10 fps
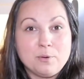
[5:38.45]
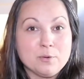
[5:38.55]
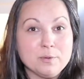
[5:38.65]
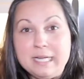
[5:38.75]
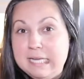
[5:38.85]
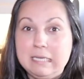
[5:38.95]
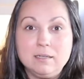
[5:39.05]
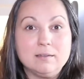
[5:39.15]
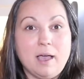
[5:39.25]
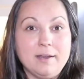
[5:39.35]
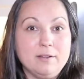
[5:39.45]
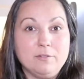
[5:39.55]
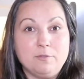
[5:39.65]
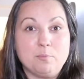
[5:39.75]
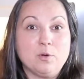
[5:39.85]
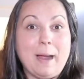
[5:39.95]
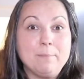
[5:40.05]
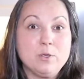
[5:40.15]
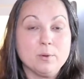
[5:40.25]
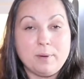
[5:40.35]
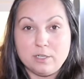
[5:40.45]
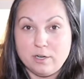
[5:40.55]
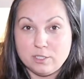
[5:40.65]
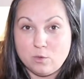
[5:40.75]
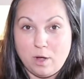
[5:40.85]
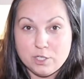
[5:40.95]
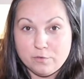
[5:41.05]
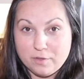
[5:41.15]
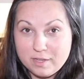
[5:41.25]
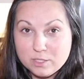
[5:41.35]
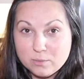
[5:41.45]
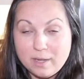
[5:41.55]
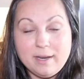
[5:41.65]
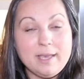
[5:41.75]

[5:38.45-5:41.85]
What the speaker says: prep your butternut squash for this one.